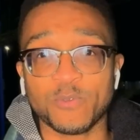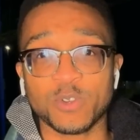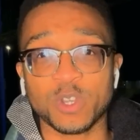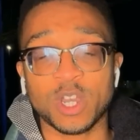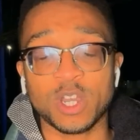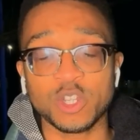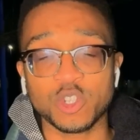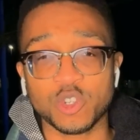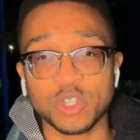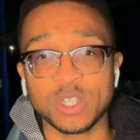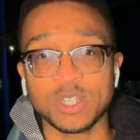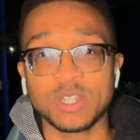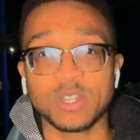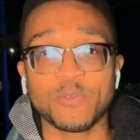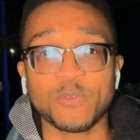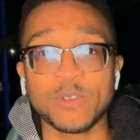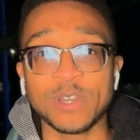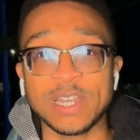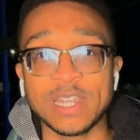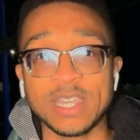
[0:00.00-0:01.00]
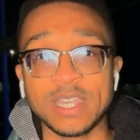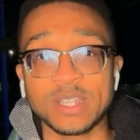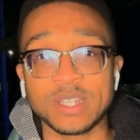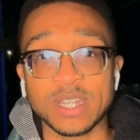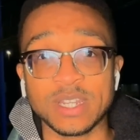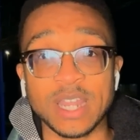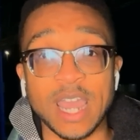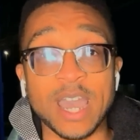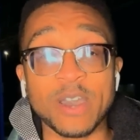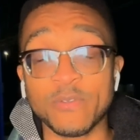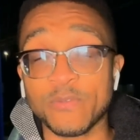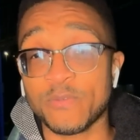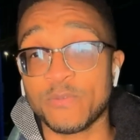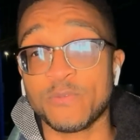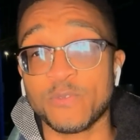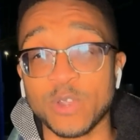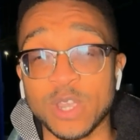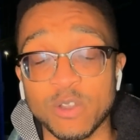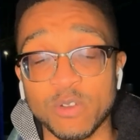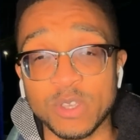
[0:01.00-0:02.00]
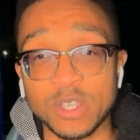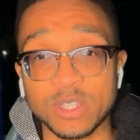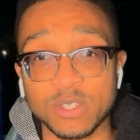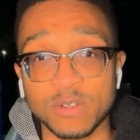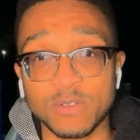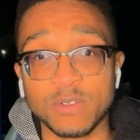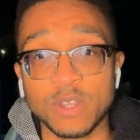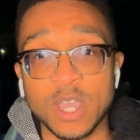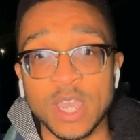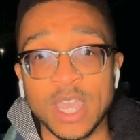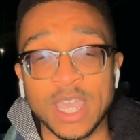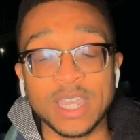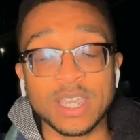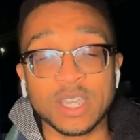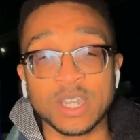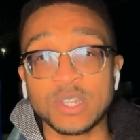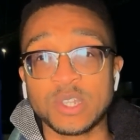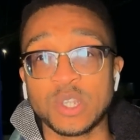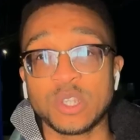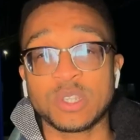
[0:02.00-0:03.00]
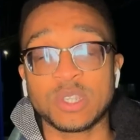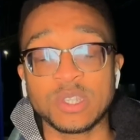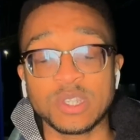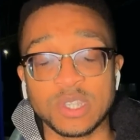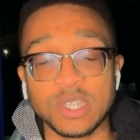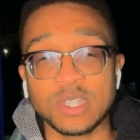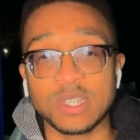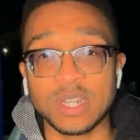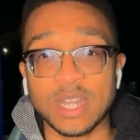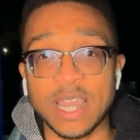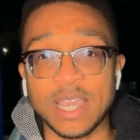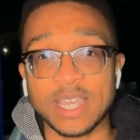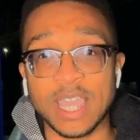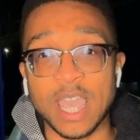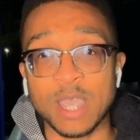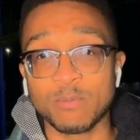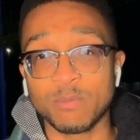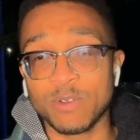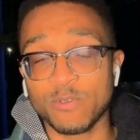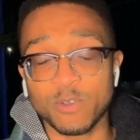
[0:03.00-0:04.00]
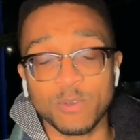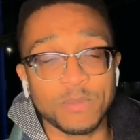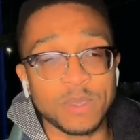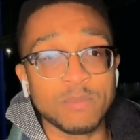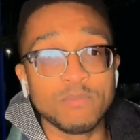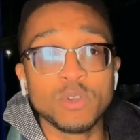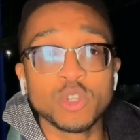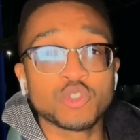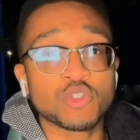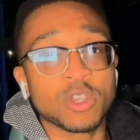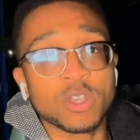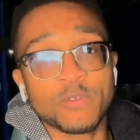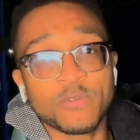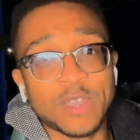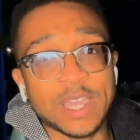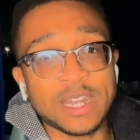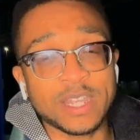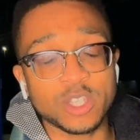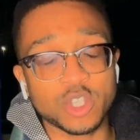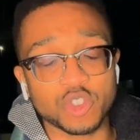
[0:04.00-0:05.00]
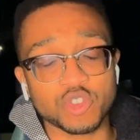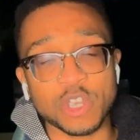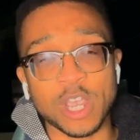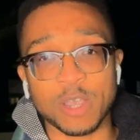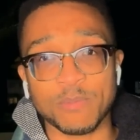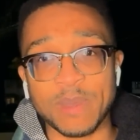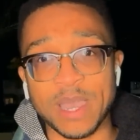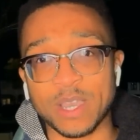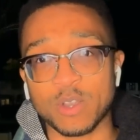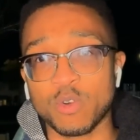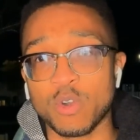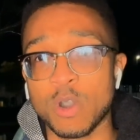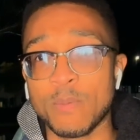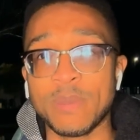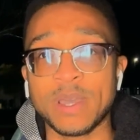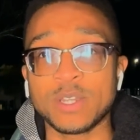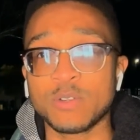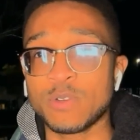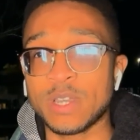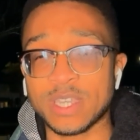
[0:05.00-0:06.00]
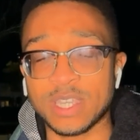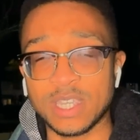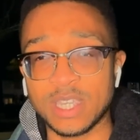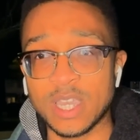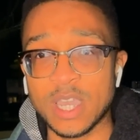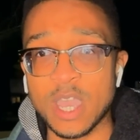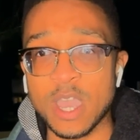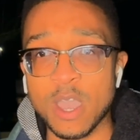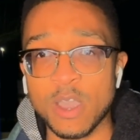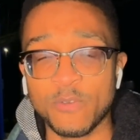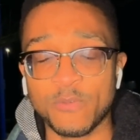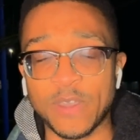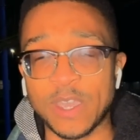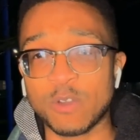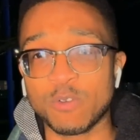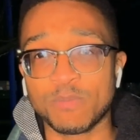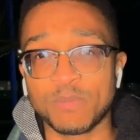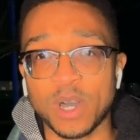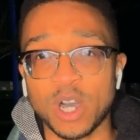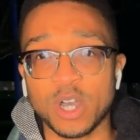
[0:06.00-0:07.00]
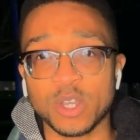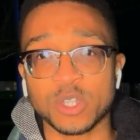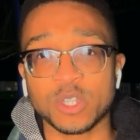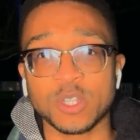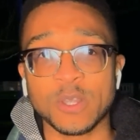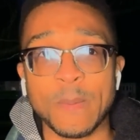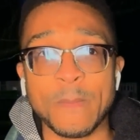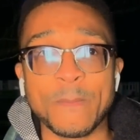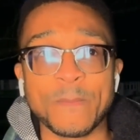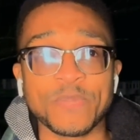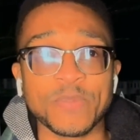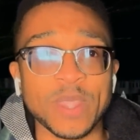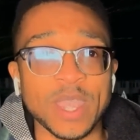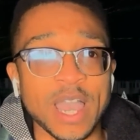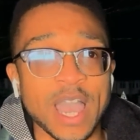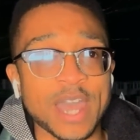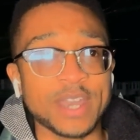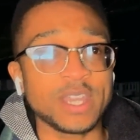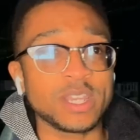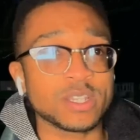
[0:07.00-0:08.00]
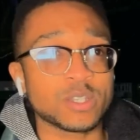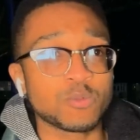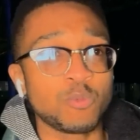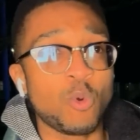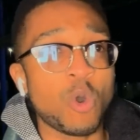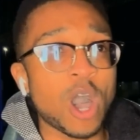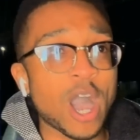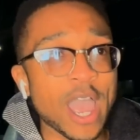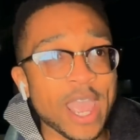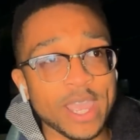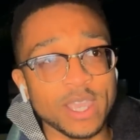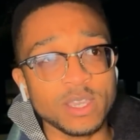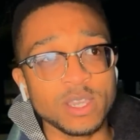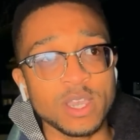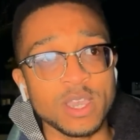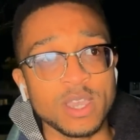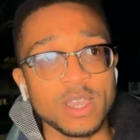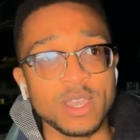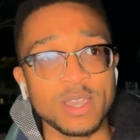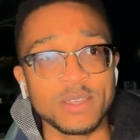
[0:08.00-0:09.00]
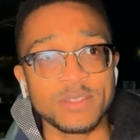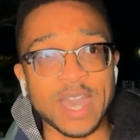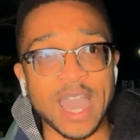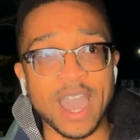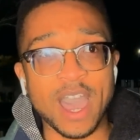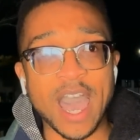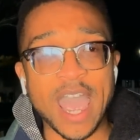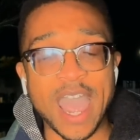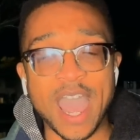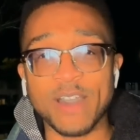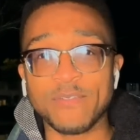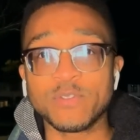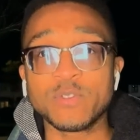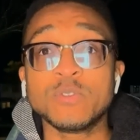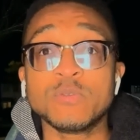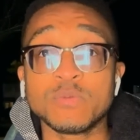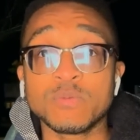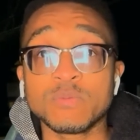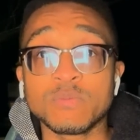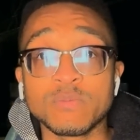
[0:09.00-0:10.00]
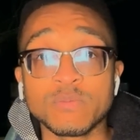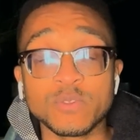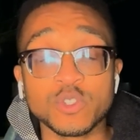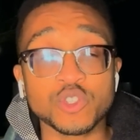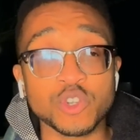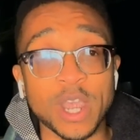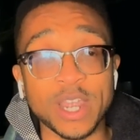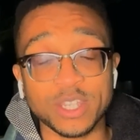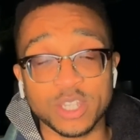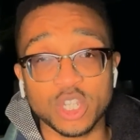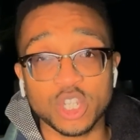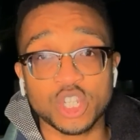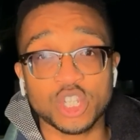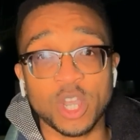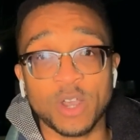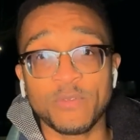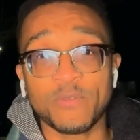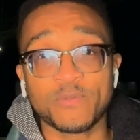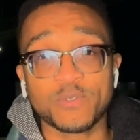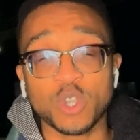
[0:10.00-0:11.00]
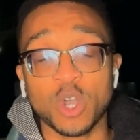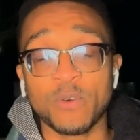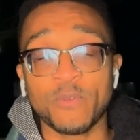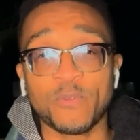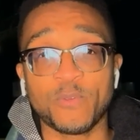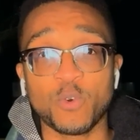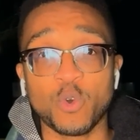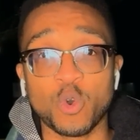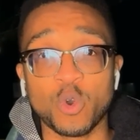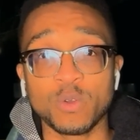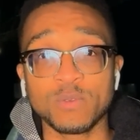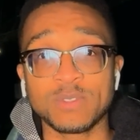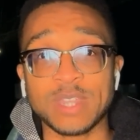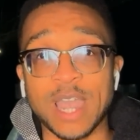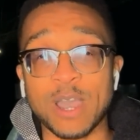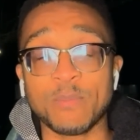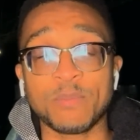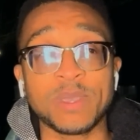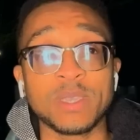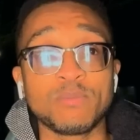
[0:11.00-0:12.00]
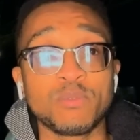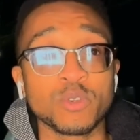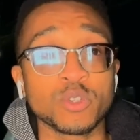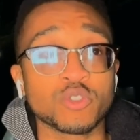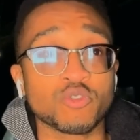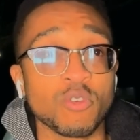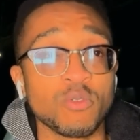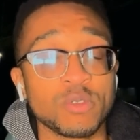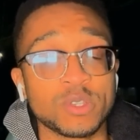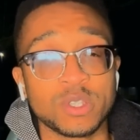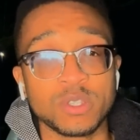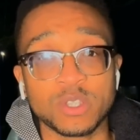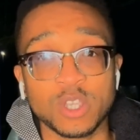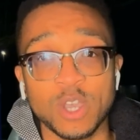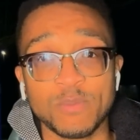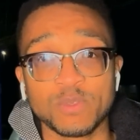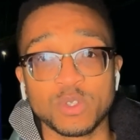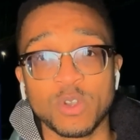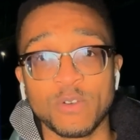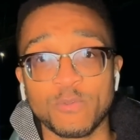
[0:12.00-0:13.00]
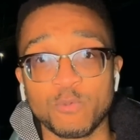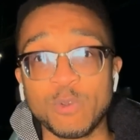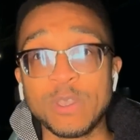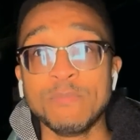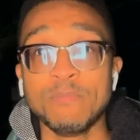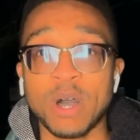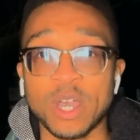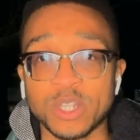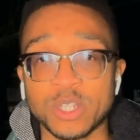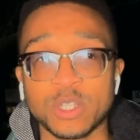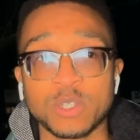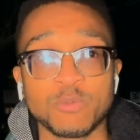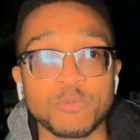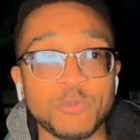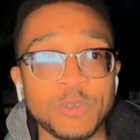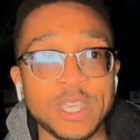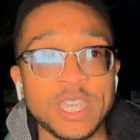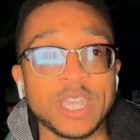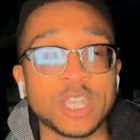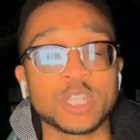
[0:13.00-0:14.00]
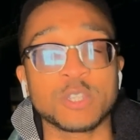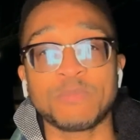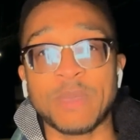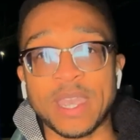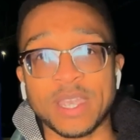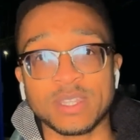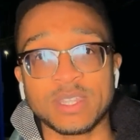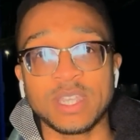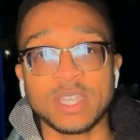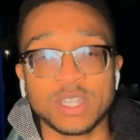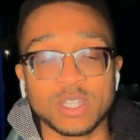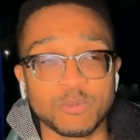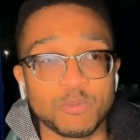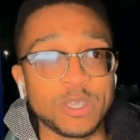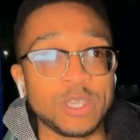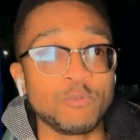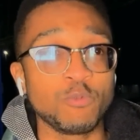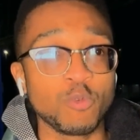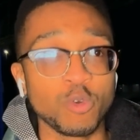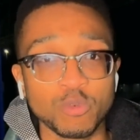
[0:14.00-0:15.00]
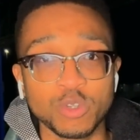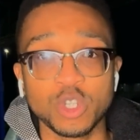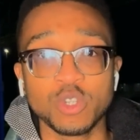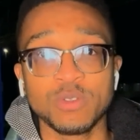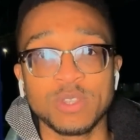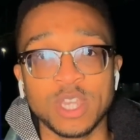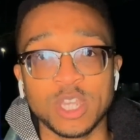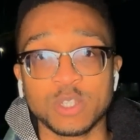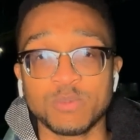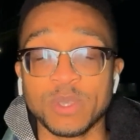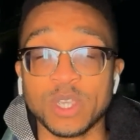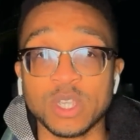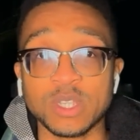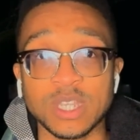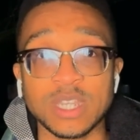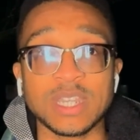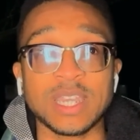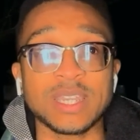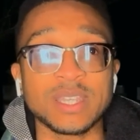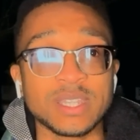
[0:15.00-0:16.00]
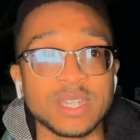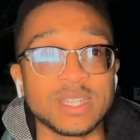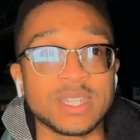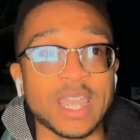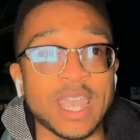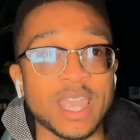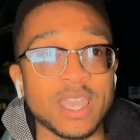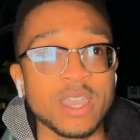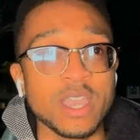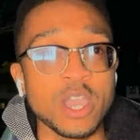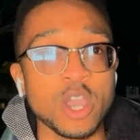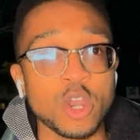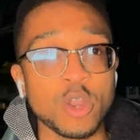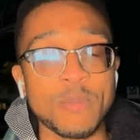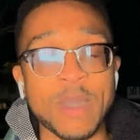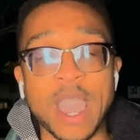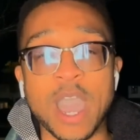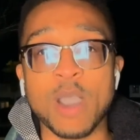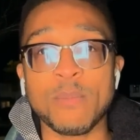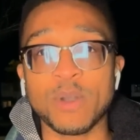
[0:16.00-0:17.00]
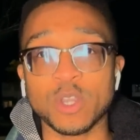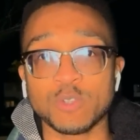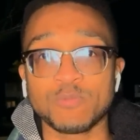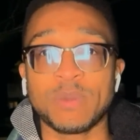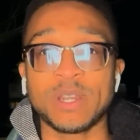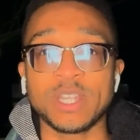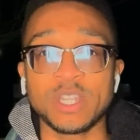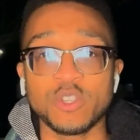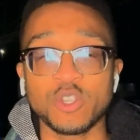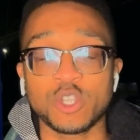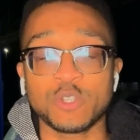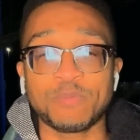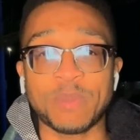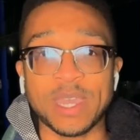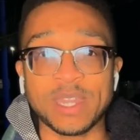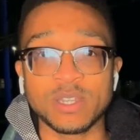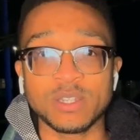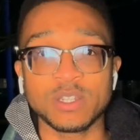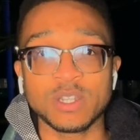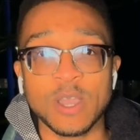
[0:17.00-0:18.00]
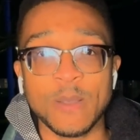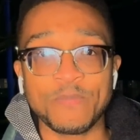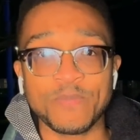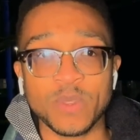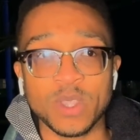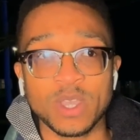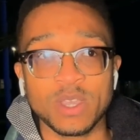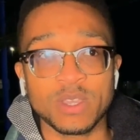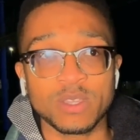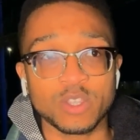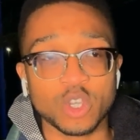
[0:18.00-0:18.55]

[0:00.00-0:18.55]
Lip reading: countries and different leagues and have frailties and inconsistencies in their game, whether it be Mudryk failing to track back or a Madueke failed pass. And it's why that I haven't tried to shove top four down people's throats in terms of we expect this, we will do this, because at the end of the day, no matter how much money you spend, the